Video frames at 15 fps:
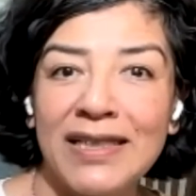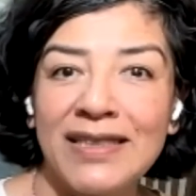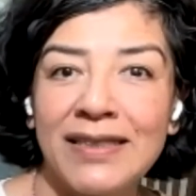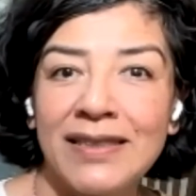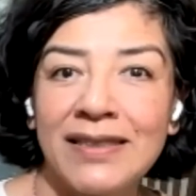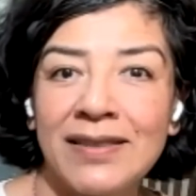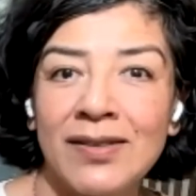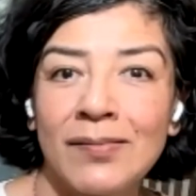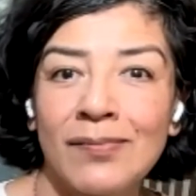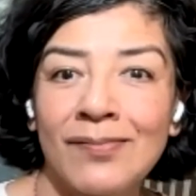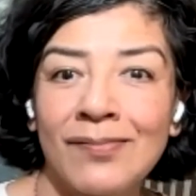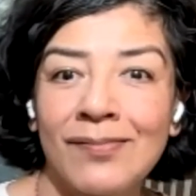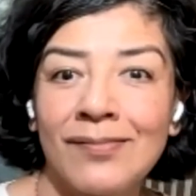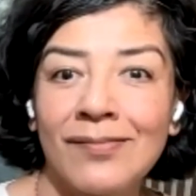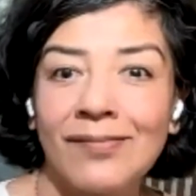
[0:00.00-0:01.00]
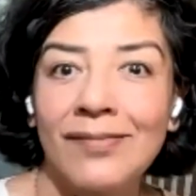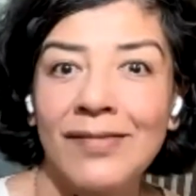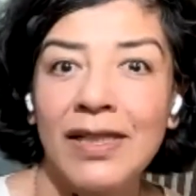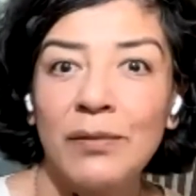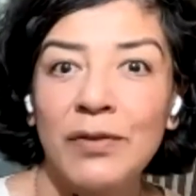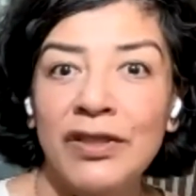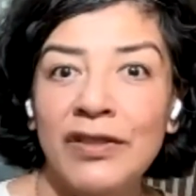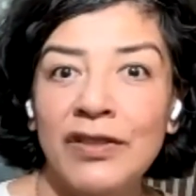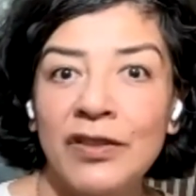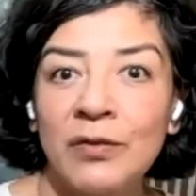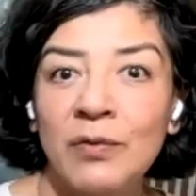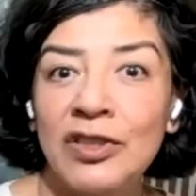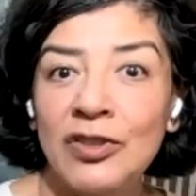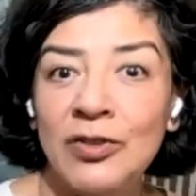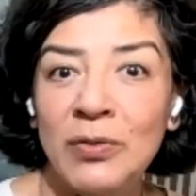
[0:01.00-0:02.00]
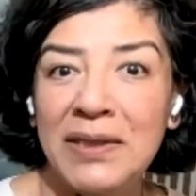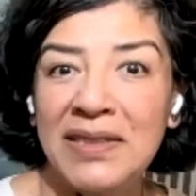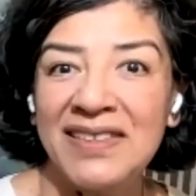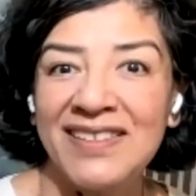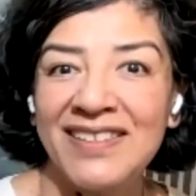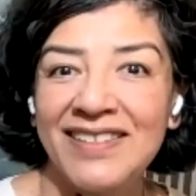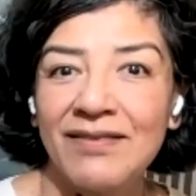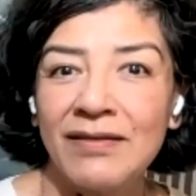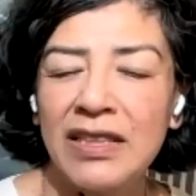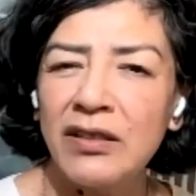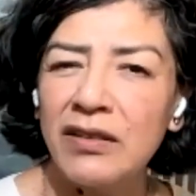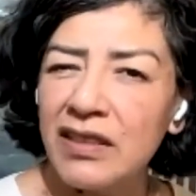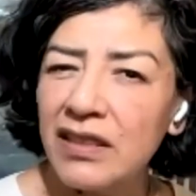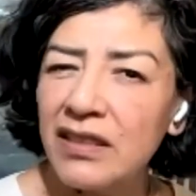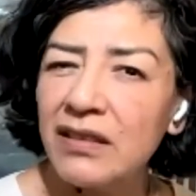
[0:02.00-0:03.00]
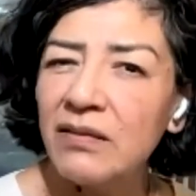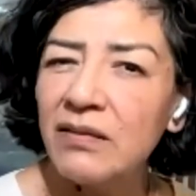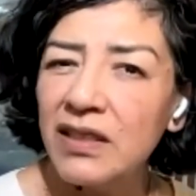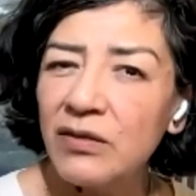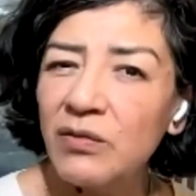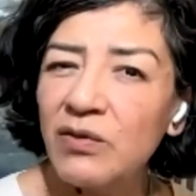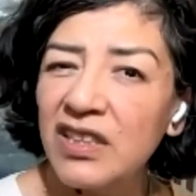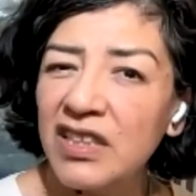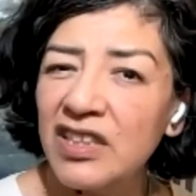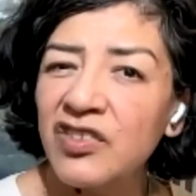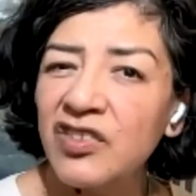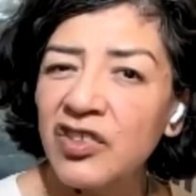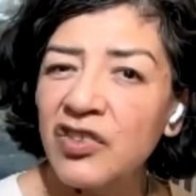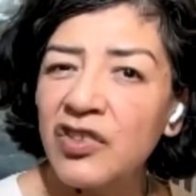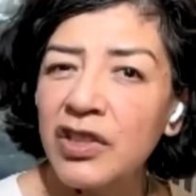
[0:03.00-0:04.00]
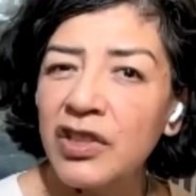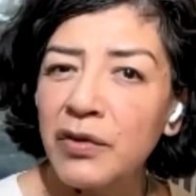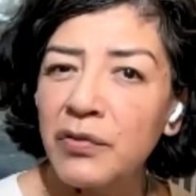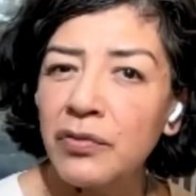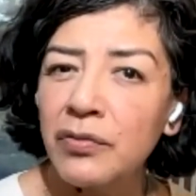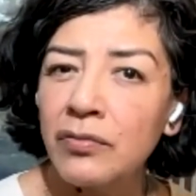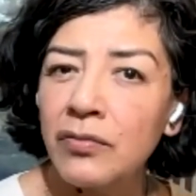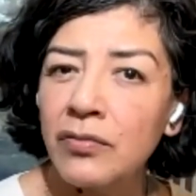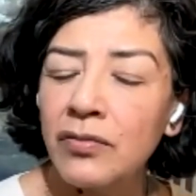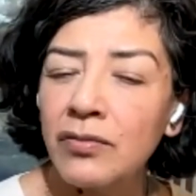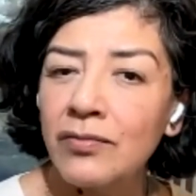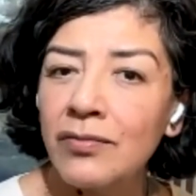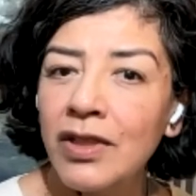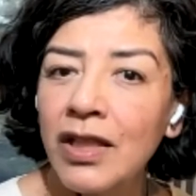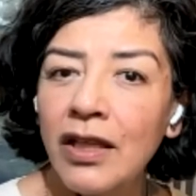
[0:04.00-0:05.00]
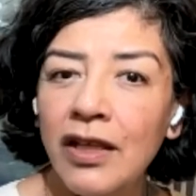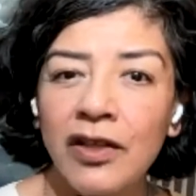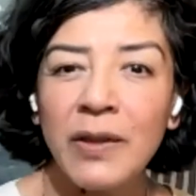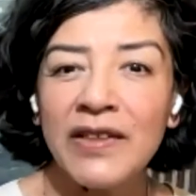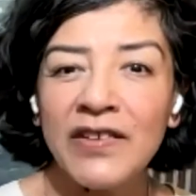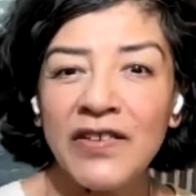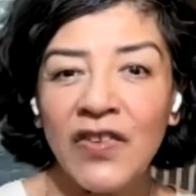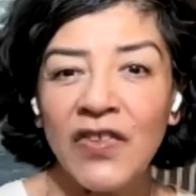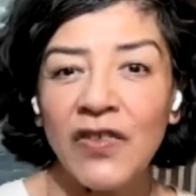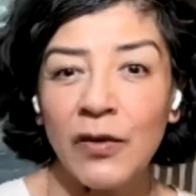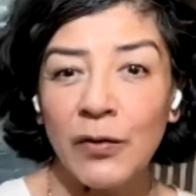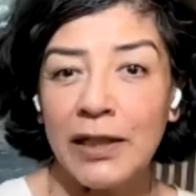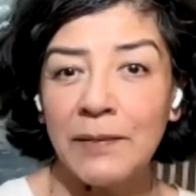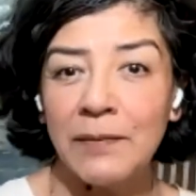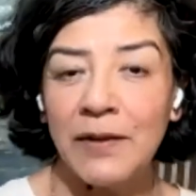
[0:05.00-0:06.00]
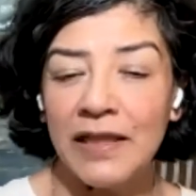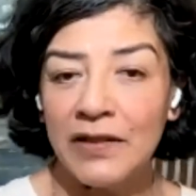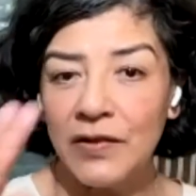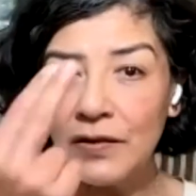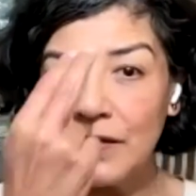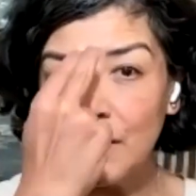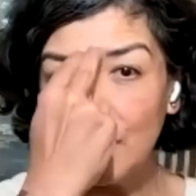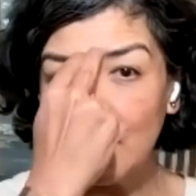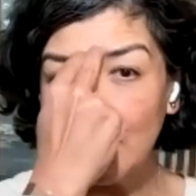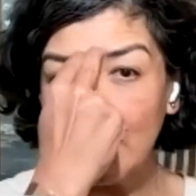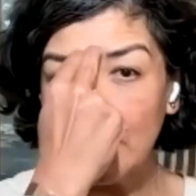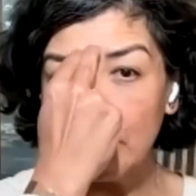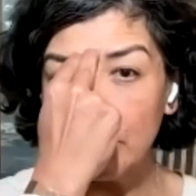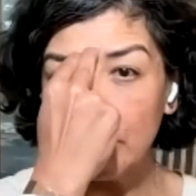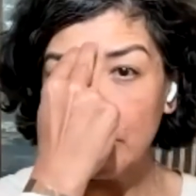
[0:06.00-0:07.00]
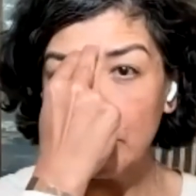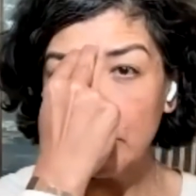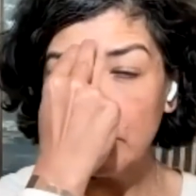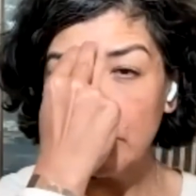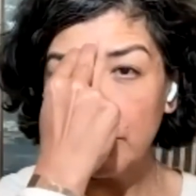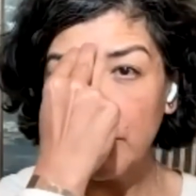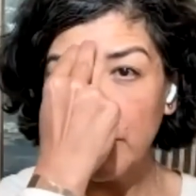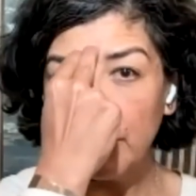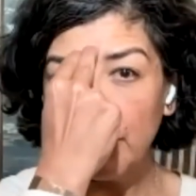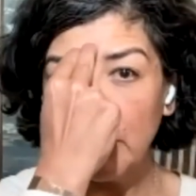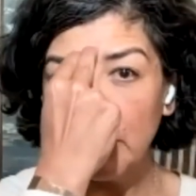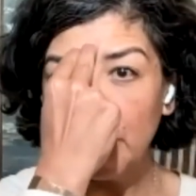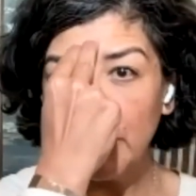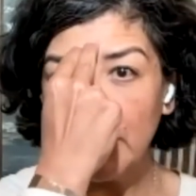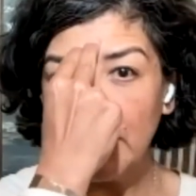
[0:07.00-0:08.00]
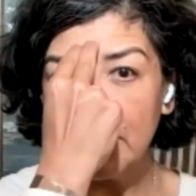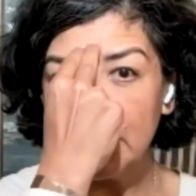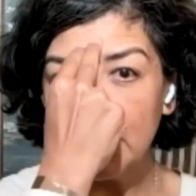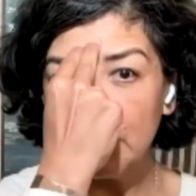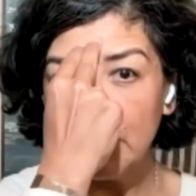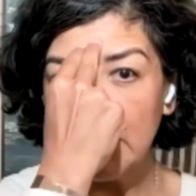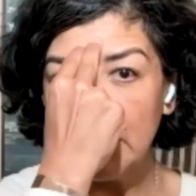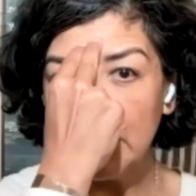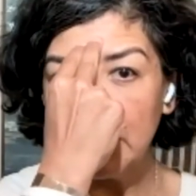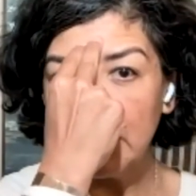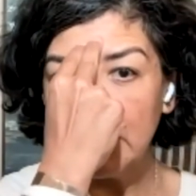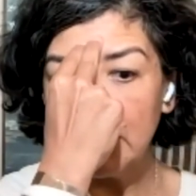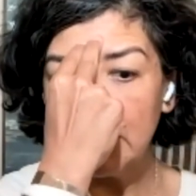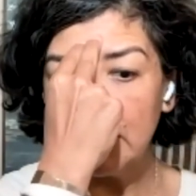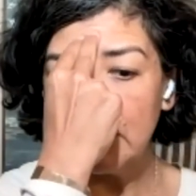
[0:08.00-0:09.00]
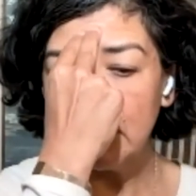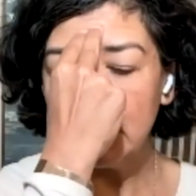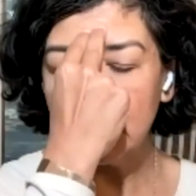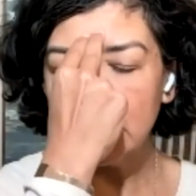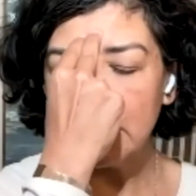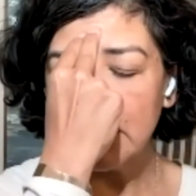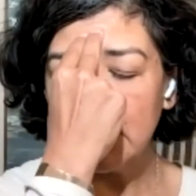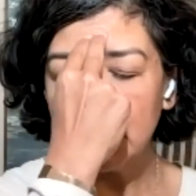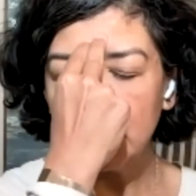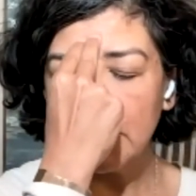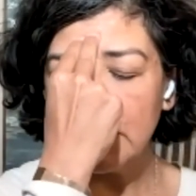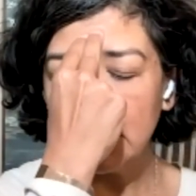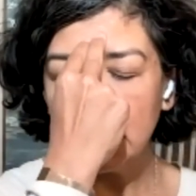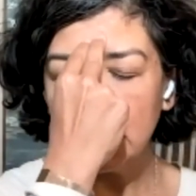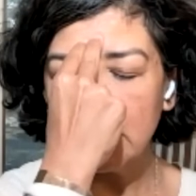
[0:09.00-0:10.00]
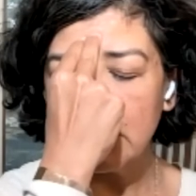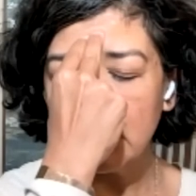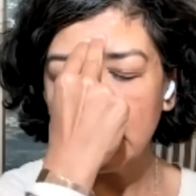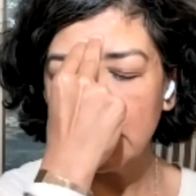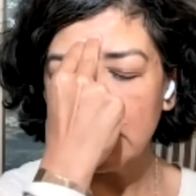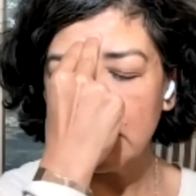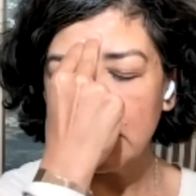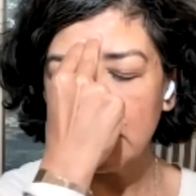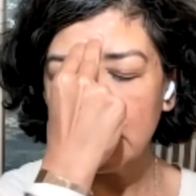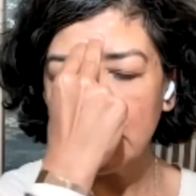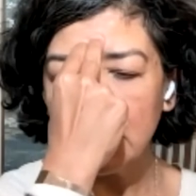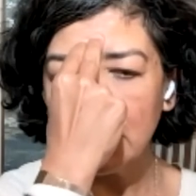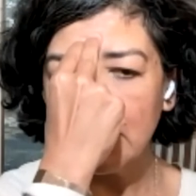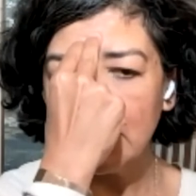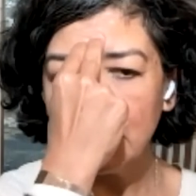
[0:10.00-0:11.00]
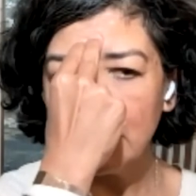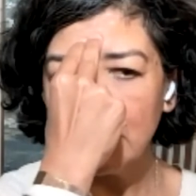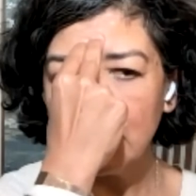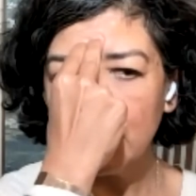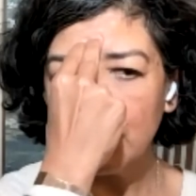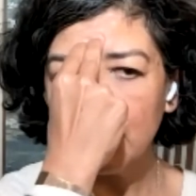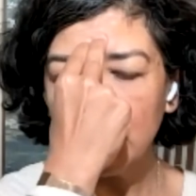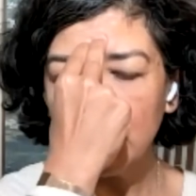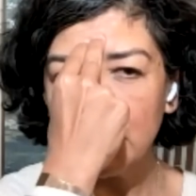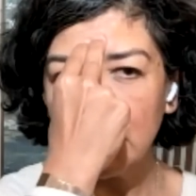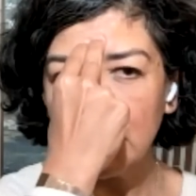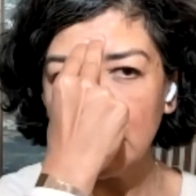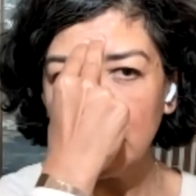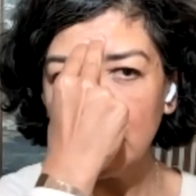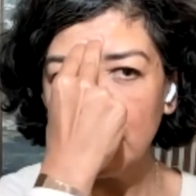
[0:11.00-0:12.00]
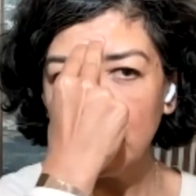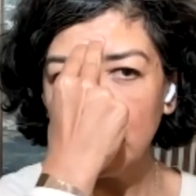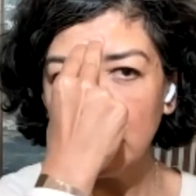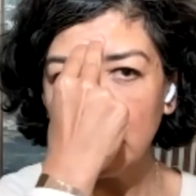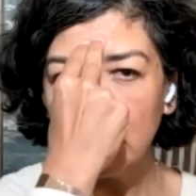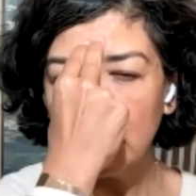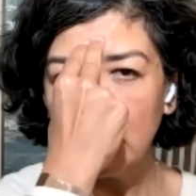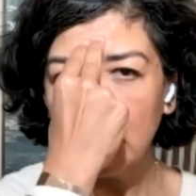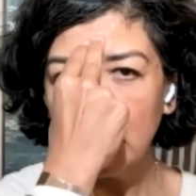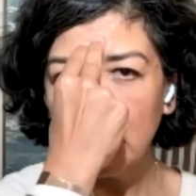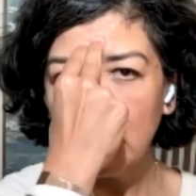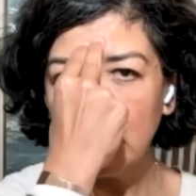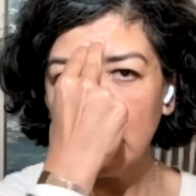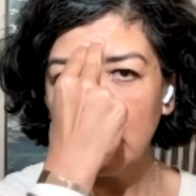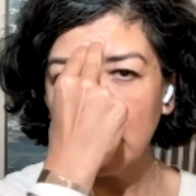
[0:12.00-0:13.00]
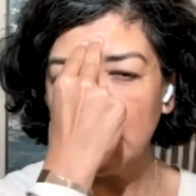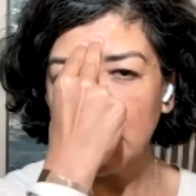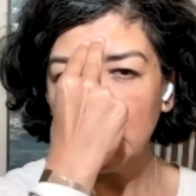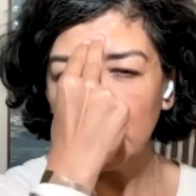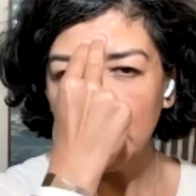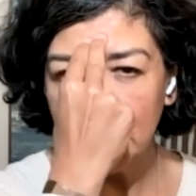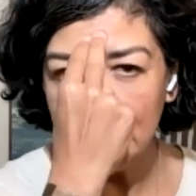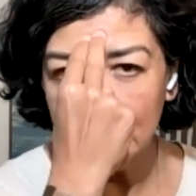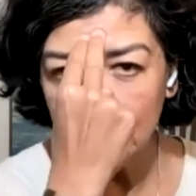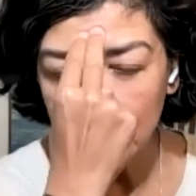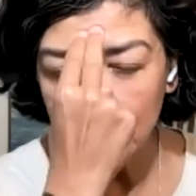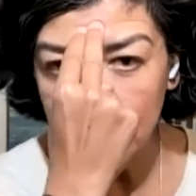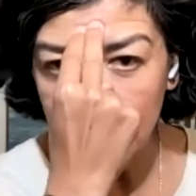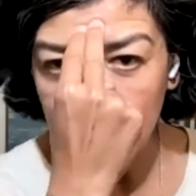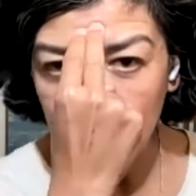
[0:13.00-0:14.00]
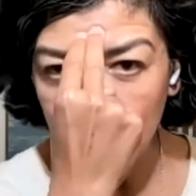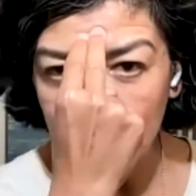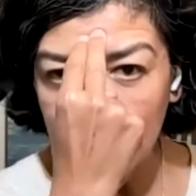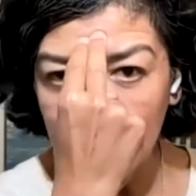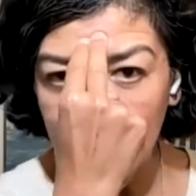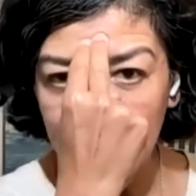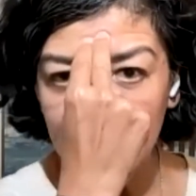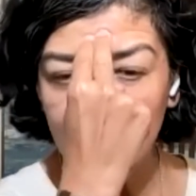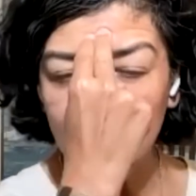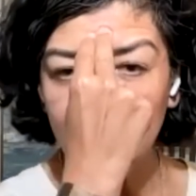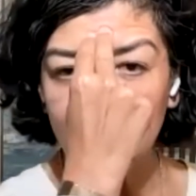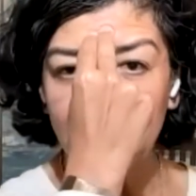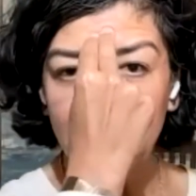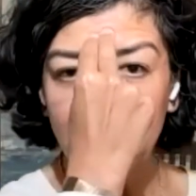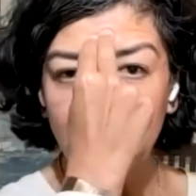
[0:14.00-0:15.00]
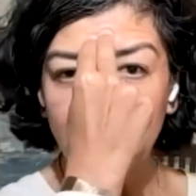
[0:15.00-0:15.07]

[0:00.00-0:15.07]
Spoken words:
practice. But until we do it, we go, you know what? It really is good stuff. Otherwise, it's theory, right? So this is that theory and practice meeting right there. So that's right there. Okay, trusting your experience, trusting your knowledge, your